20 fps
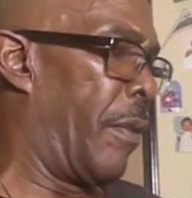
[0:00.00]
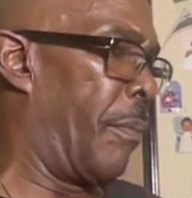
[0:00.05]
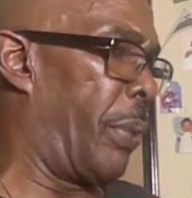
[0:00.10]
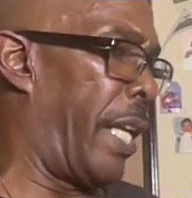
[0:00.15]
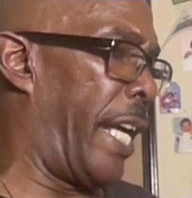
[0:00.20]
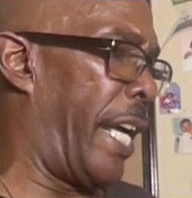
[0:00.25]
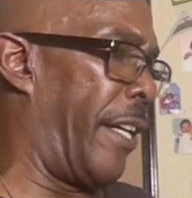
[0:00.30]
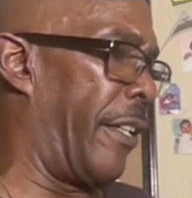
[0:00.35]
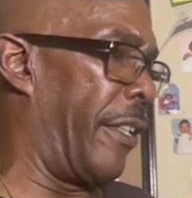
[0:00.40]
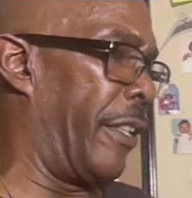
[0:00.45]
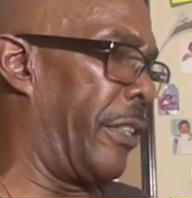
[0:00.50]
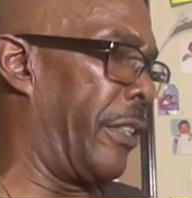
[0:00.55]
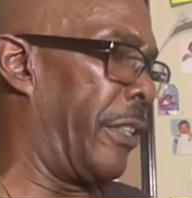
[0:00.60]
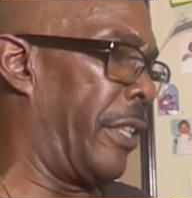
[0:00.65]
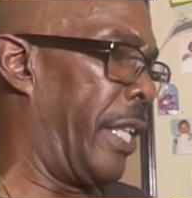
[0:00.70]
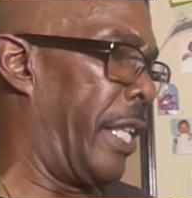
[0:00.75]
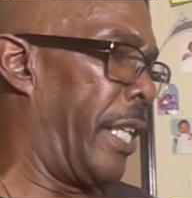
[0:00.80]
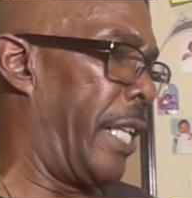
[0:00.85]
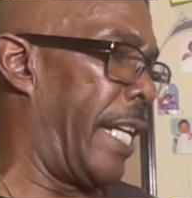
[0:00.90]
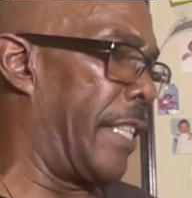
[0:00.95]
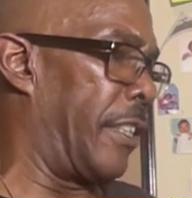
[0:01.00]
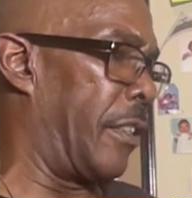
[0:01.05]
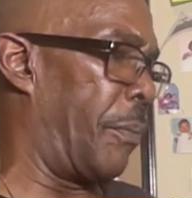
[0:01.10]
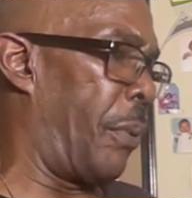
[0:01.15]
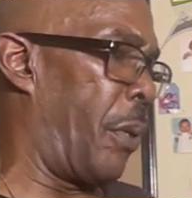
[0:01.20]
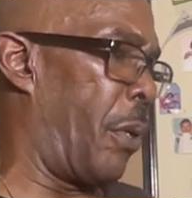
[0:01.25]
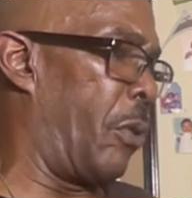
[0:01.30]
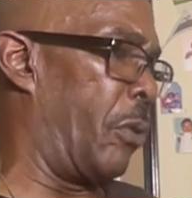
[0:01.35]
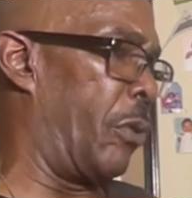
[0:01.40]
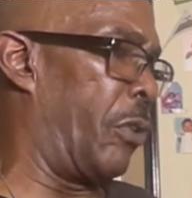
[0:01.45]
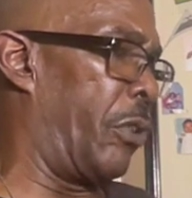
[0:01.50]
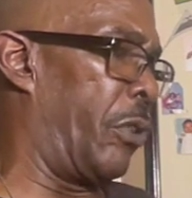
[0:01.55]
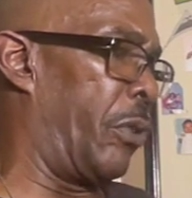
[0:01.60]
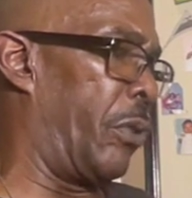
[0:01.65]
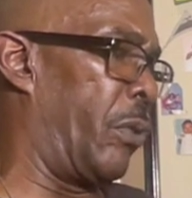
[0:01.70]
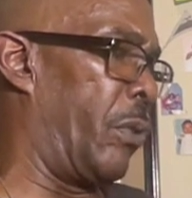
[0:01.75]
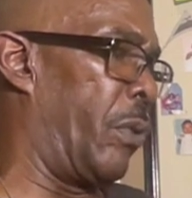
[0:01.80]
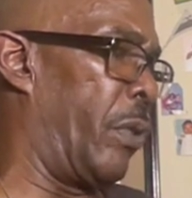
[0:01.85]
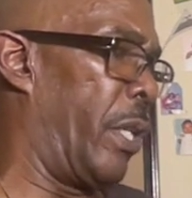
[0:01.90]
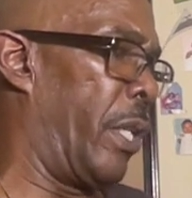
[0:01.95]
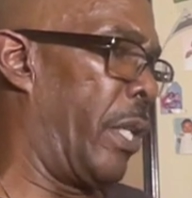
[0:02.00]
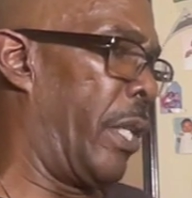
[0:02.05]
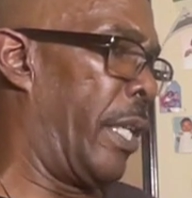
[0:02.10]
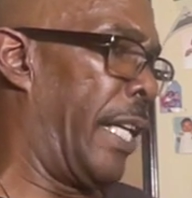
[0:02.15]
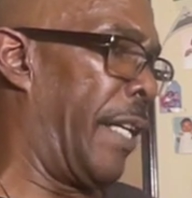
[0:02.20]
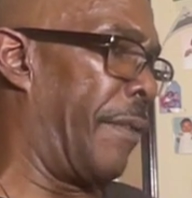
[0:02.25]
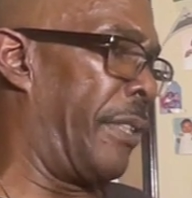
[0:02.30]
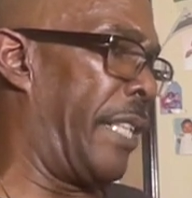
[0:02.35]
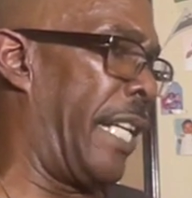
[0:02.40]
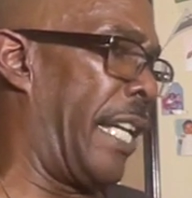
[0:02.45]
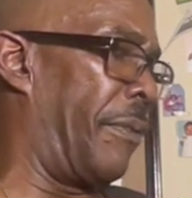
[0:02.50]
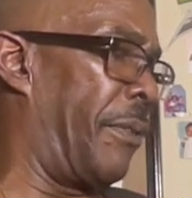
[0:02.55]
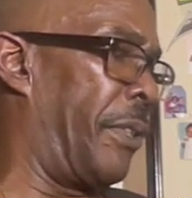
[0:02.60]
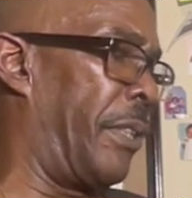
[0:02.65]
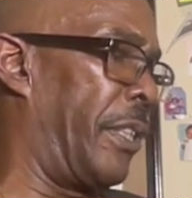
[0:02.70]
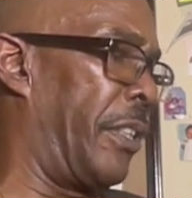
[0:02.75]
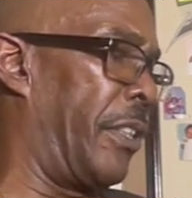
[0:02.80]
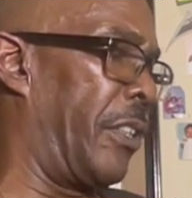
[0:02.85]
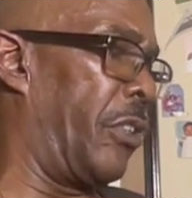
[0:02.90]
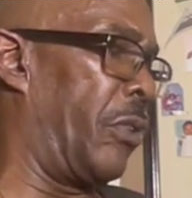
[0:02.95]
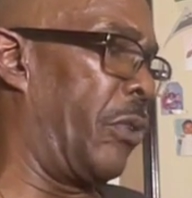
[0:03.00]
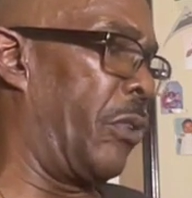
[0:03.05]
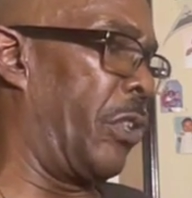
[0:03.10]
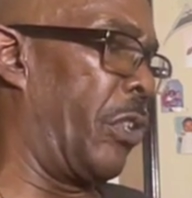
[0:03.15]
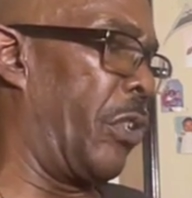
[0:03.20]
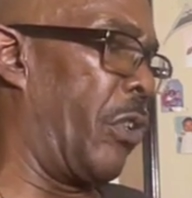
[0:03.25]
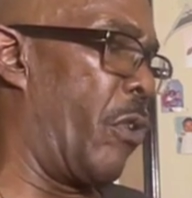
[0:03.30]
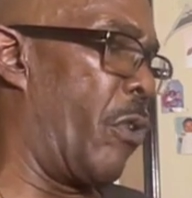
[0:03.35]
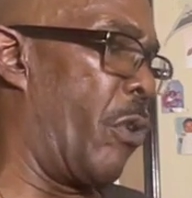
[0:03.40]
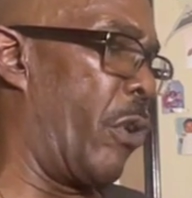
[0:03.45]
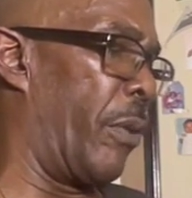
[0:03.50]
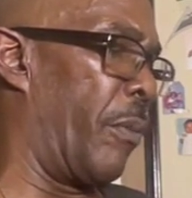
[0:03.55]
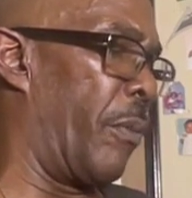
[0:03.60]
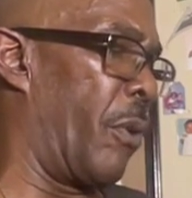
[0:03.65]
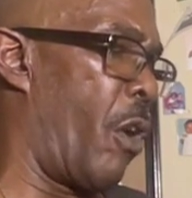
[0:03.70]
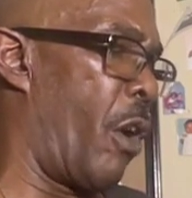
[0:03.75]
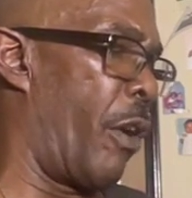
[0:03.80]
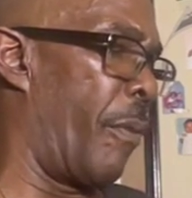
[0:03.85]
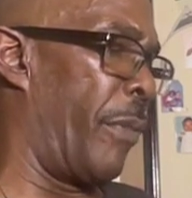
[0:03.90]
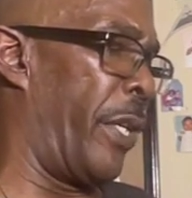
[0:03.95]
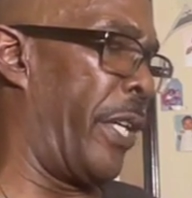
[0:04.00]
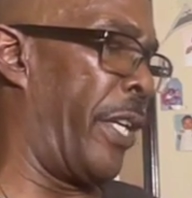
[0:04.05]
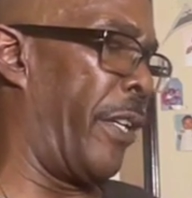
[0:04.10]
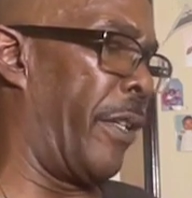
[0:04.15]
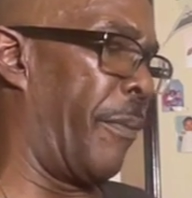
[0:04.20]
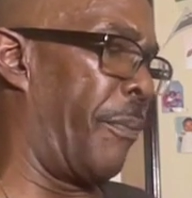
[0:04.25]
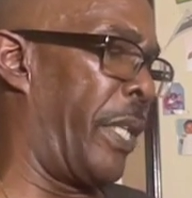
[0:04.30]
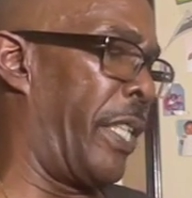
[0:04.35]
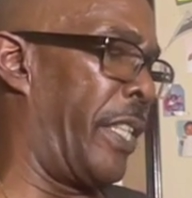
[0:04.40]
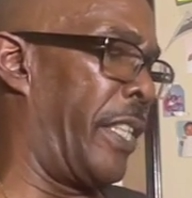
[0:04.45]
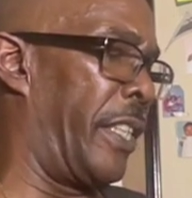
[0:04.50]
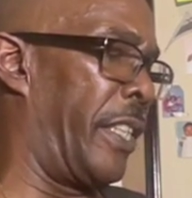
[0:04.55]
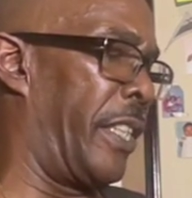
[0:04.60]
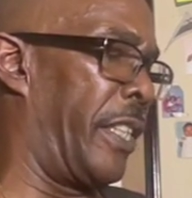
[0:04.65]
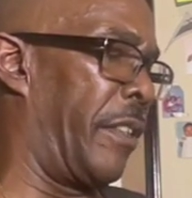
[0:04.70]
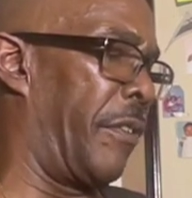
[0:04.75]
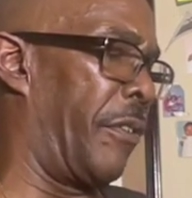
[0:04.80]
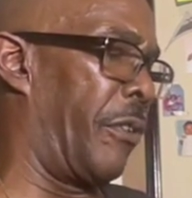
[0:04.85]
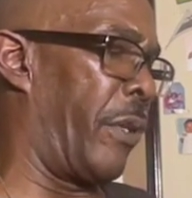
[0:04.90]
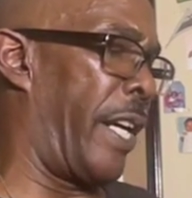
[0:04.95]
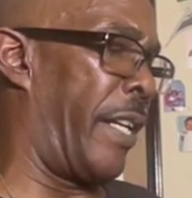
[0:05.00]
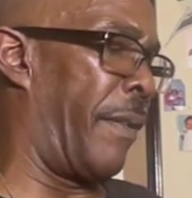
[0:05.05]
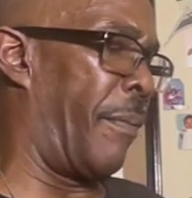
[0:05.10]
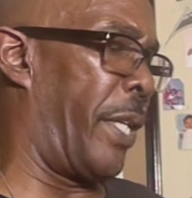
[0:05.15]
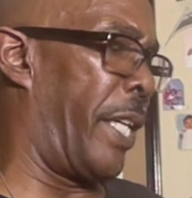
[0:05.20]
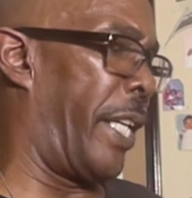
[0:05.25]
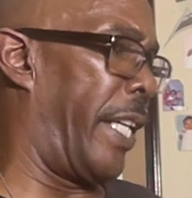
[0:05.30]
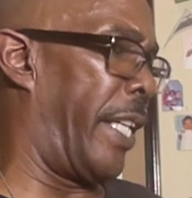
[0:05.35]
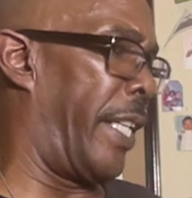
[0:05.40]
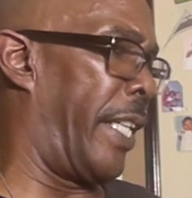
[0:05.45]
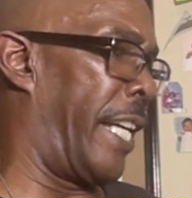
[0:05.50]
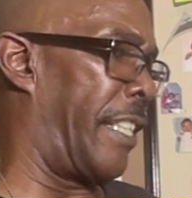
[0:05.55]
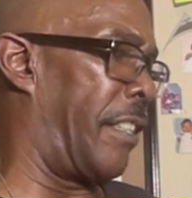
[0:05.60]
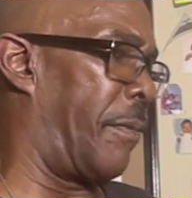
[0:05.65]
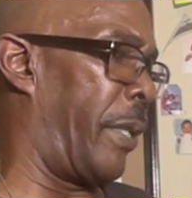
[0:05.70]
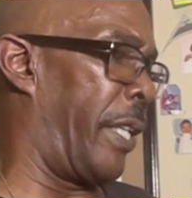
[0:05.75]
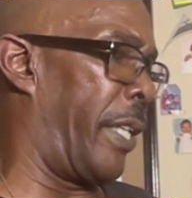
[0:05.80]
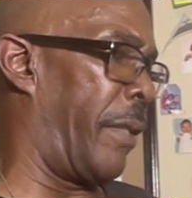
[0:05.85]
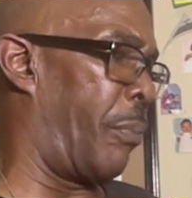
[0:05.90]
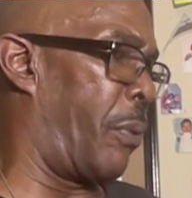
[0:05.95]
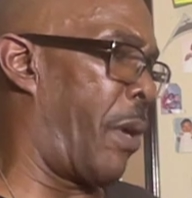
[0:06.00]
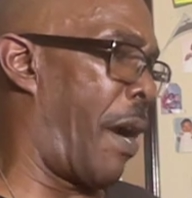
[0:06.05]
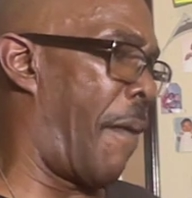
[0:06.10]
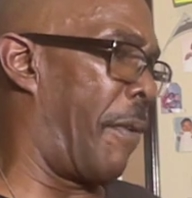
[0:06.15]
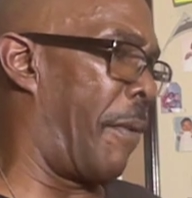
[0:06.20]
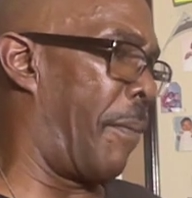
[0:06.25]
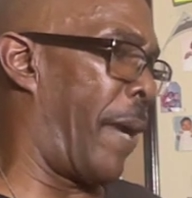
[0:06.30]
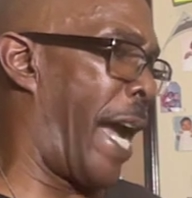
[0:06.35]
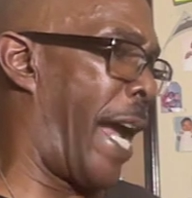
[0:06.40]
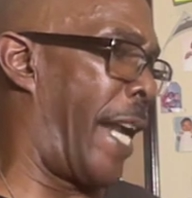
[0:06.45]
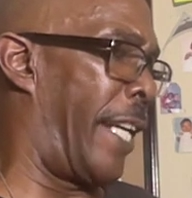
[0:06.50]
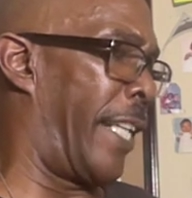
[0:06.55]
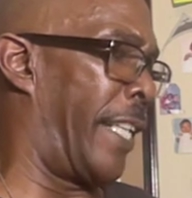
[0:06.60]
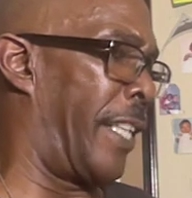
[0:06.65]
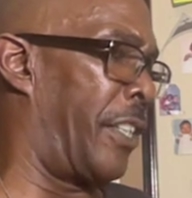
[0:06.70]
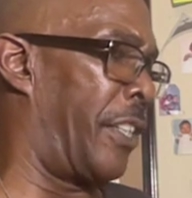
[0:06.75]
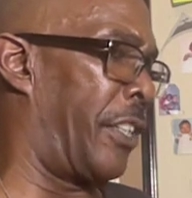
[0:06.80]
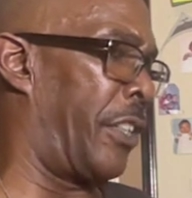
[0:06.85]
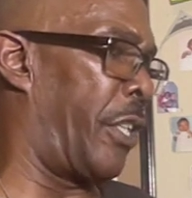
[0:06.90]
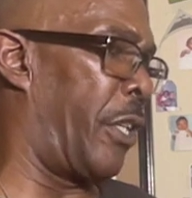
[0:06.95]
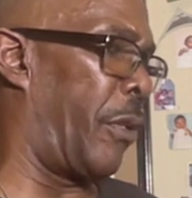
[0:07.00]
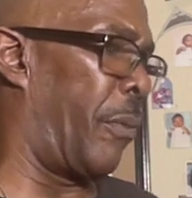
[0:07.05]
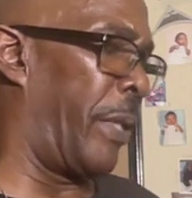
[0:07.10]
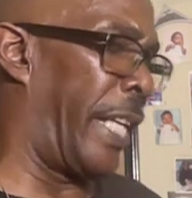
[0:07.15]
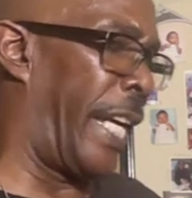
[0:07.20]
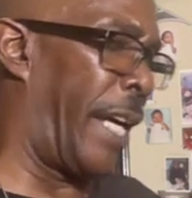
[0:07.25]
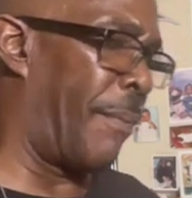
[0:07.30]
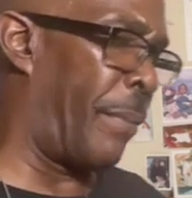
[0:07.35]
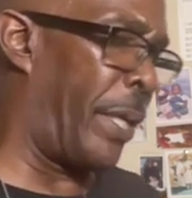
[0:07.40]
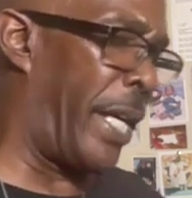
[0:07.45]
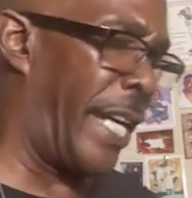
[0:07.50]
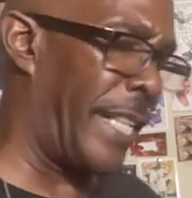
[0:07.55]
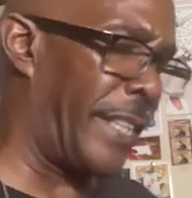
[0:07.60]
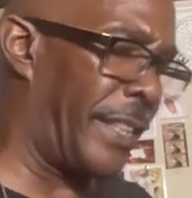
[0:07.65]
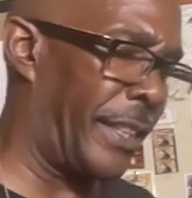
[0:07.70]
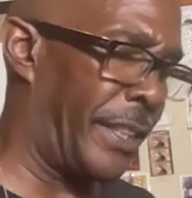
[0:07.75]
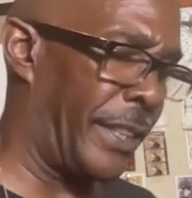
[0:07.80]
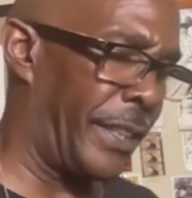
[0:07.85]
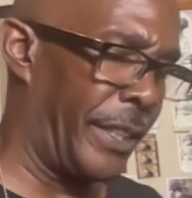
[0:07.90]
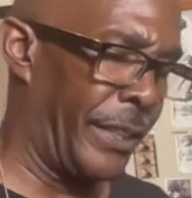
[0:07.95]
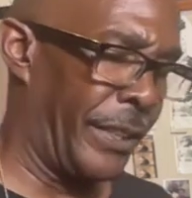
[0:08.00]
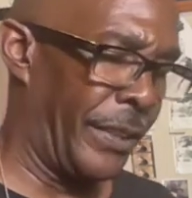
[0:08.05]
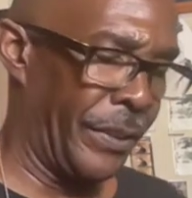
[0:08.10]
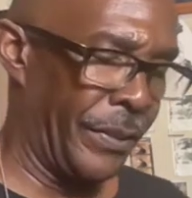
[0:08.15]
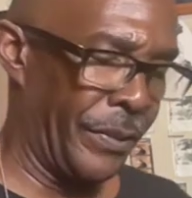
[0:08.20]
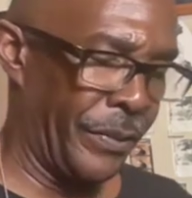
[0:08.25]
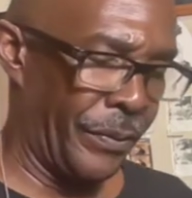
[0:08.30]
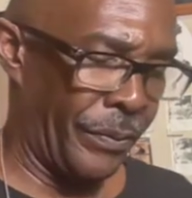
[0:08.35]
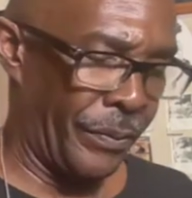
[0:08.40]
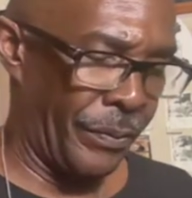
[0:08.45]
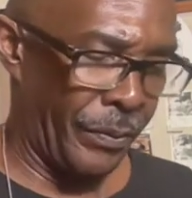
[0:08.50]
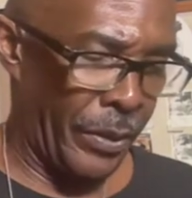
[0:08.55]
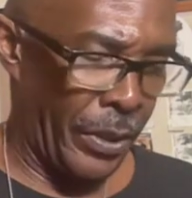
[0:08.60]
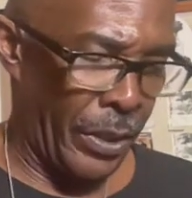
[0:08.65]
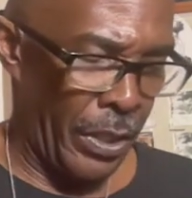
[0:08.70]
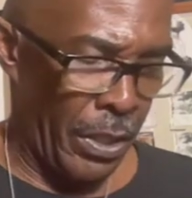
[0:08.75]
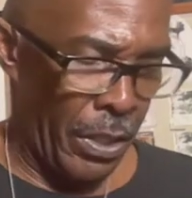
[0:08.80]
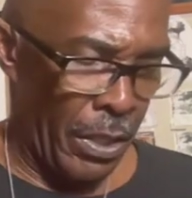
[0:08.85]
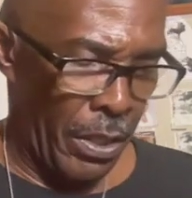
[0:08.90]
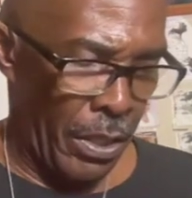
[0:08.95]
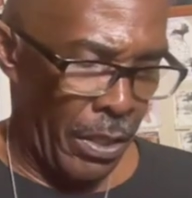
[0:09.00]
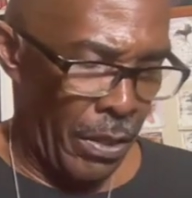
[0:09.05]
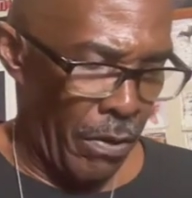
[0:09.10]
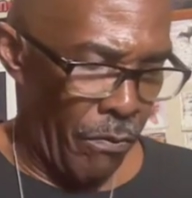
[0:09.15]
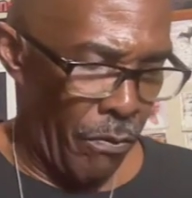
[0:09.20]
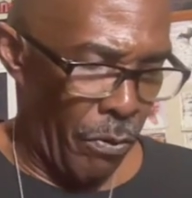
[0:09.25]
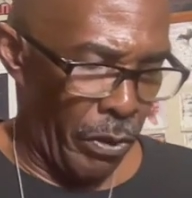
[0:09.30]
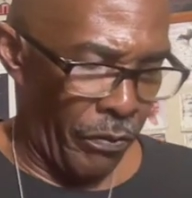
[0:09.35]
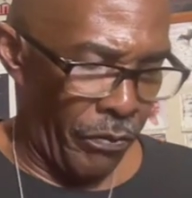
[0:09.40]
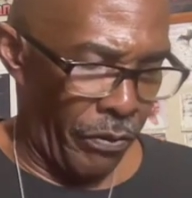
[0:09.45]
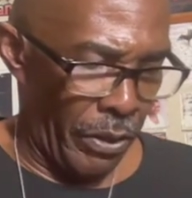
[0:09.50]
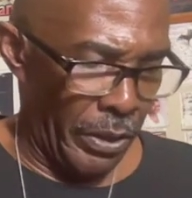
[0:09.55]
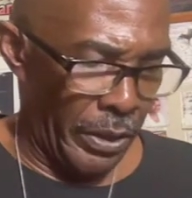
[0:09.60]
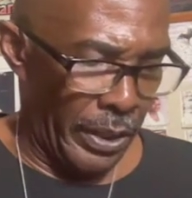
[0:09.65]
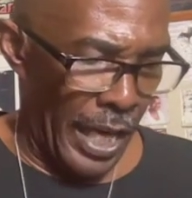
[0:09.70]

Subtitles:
players, as opposed to exceptions to the norm, are mere appendages of great men, has been problematic and disturbing at best. For the first